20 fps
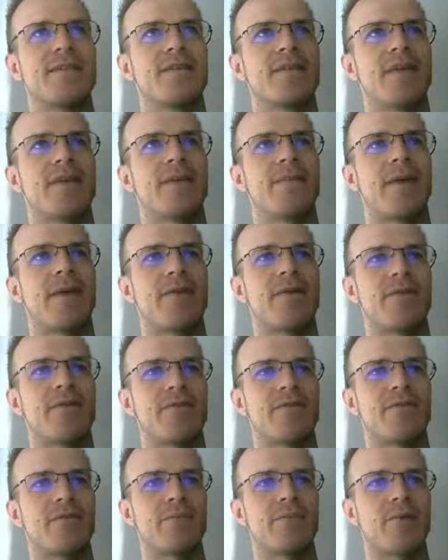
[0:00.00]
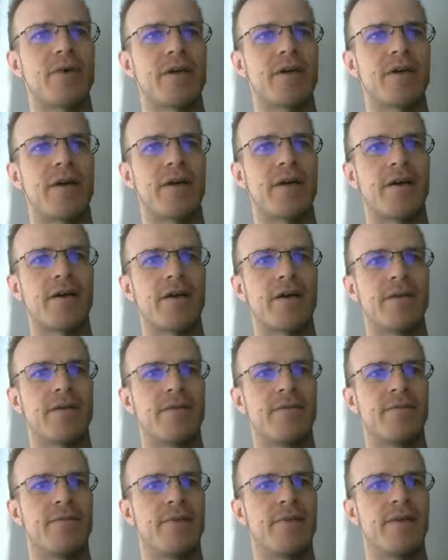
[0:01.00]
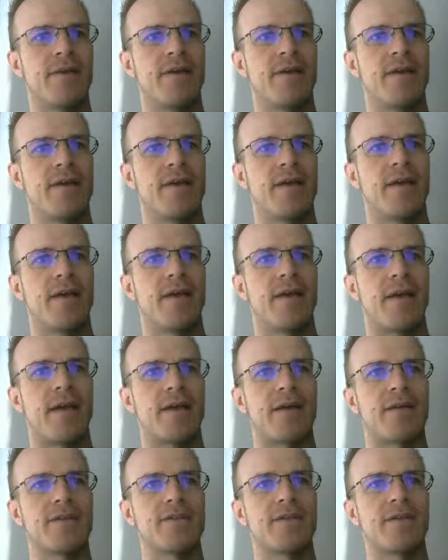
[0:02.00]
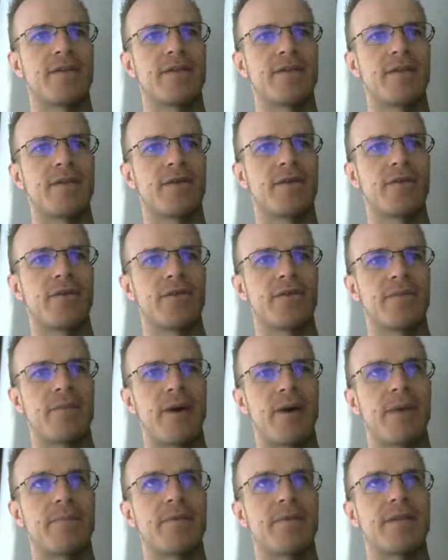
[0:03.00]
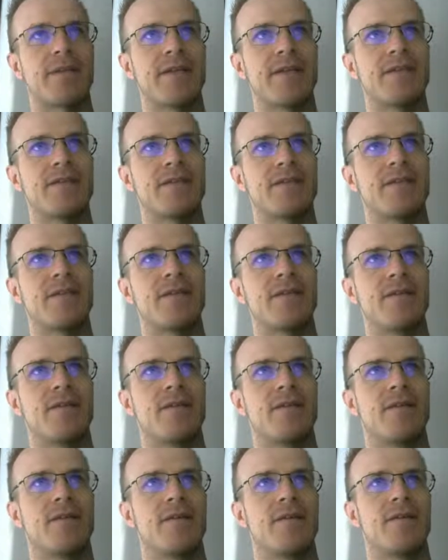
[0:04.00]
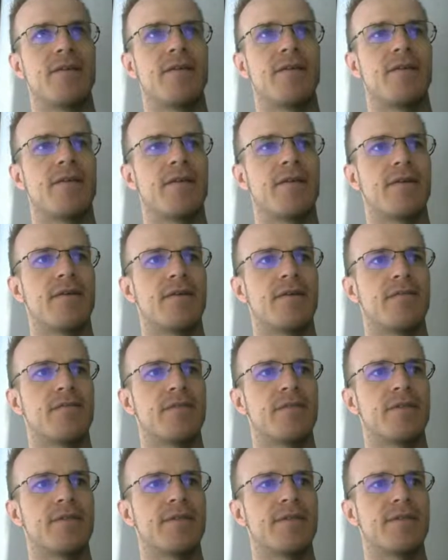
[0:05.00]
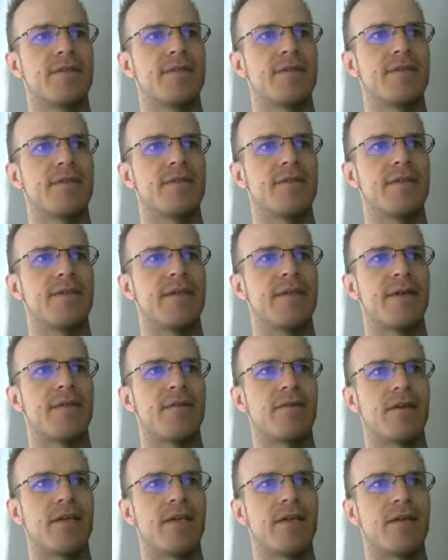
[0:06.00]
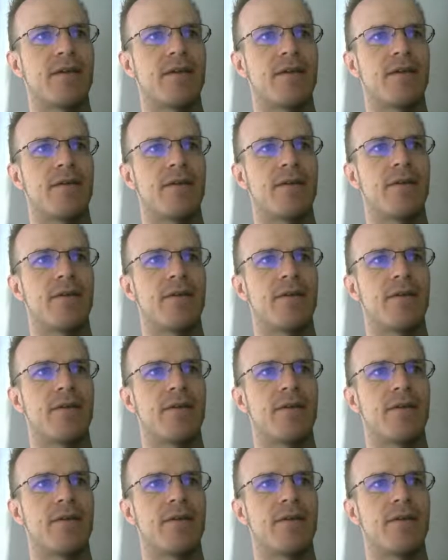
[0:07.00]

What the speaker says: come out in the report card, and also the total population, which is down here.